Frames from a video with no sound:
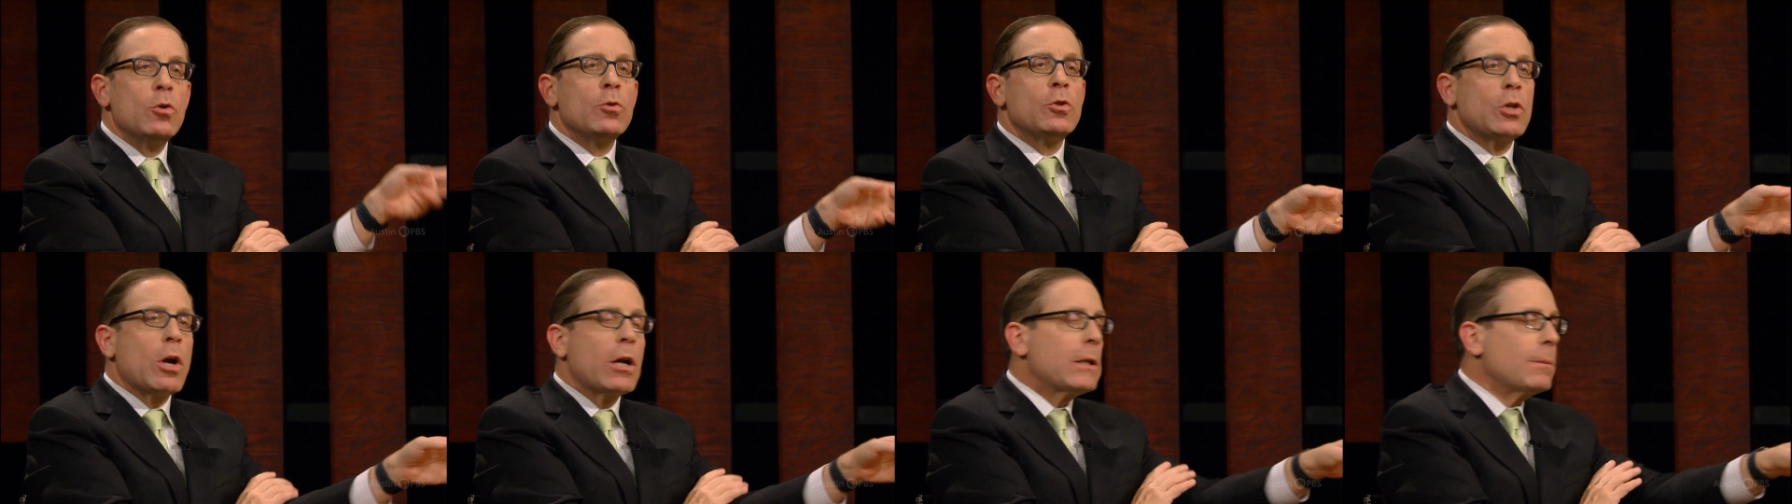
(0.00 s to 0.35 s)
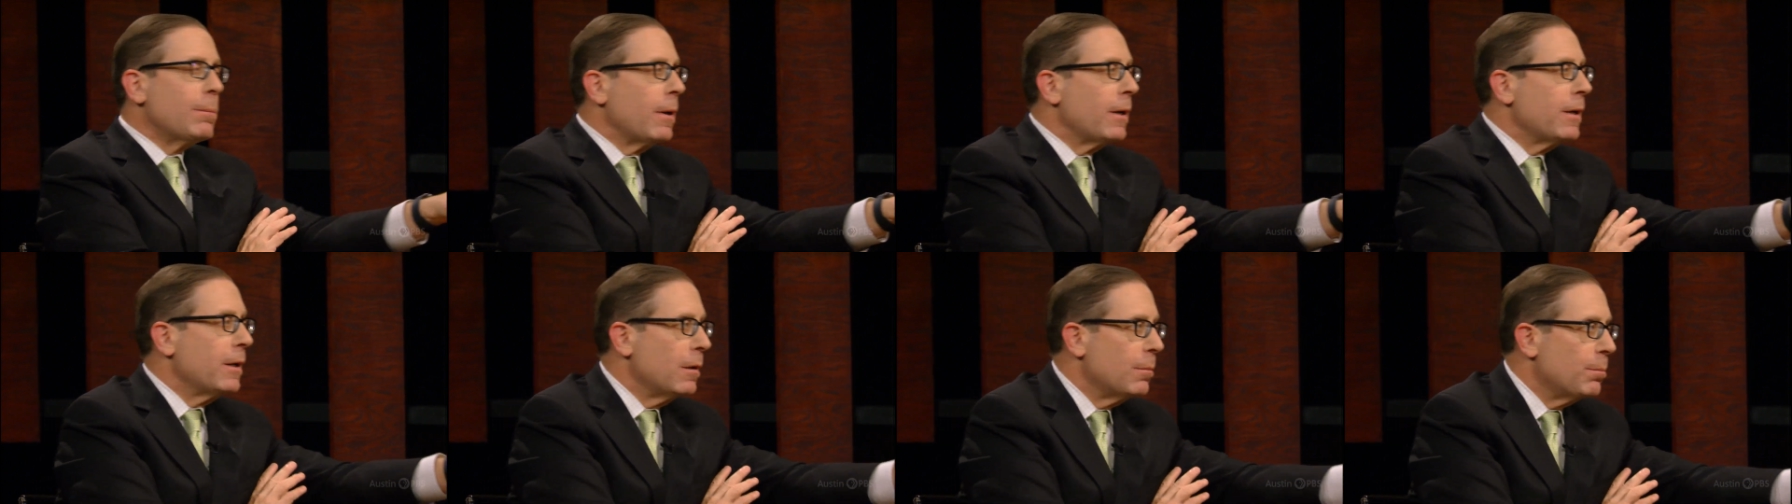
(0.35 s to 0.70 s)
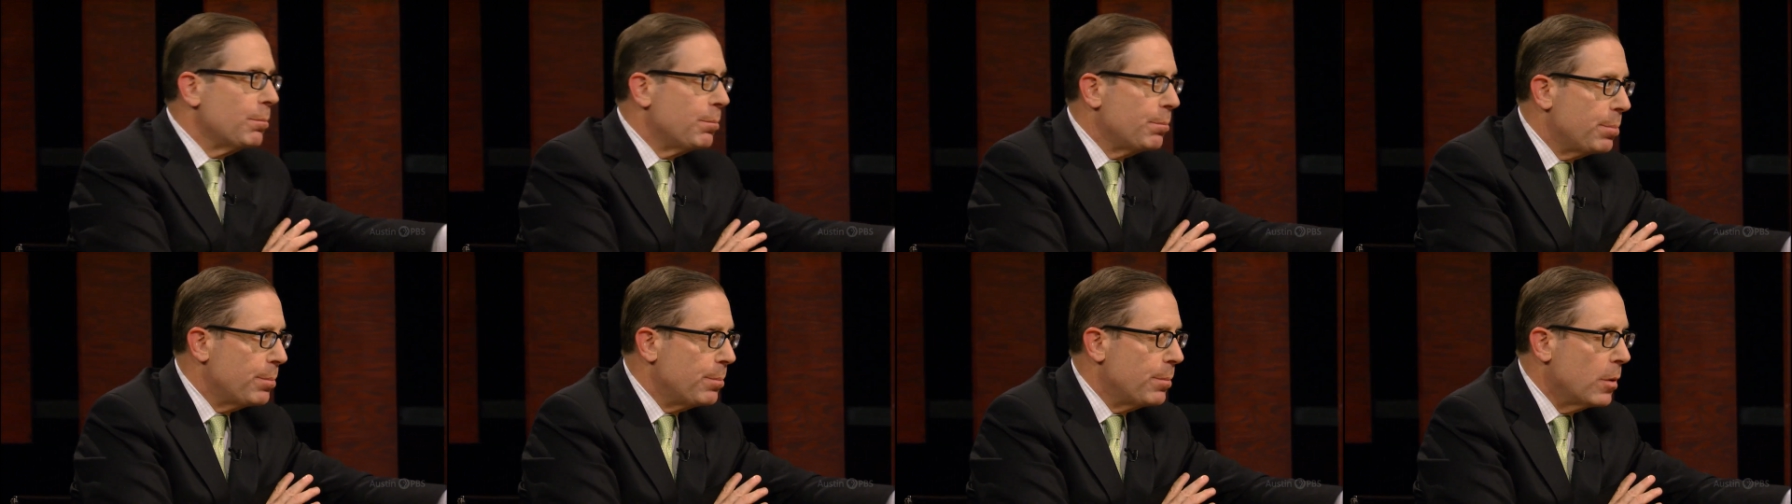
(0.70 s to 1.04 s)
You talked about
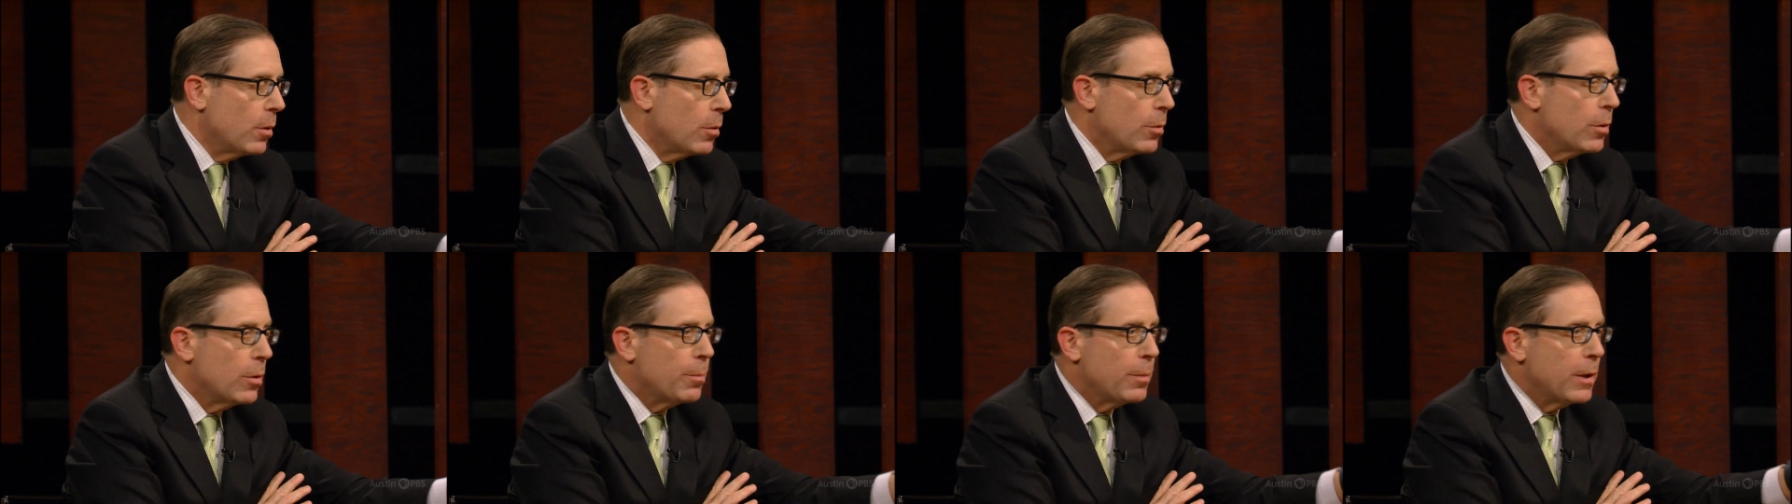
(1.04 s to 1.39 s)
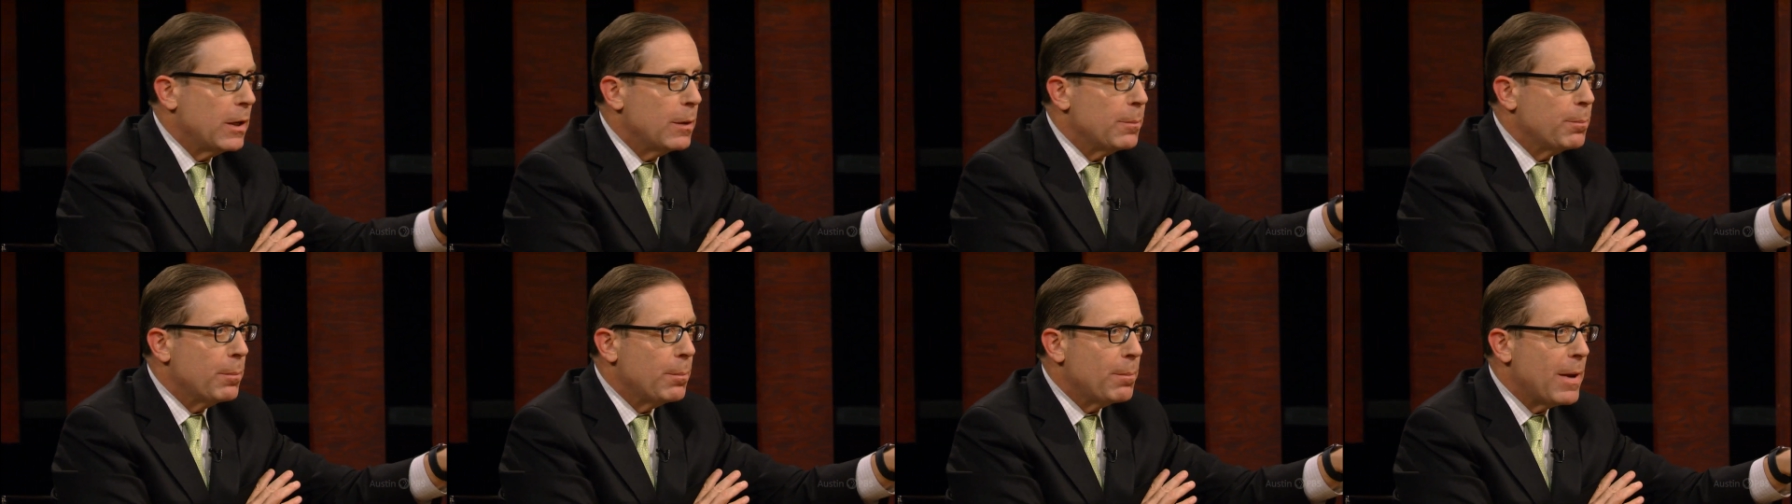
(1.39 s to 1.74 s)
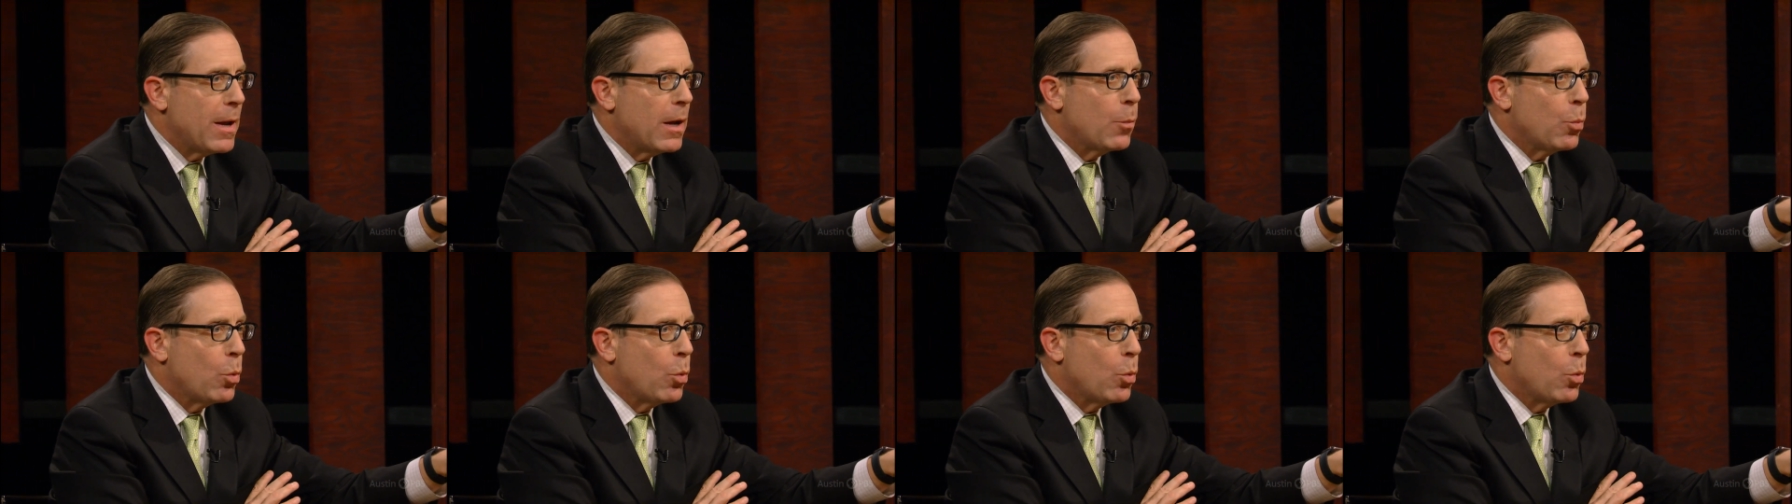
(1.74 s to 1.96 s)
him, him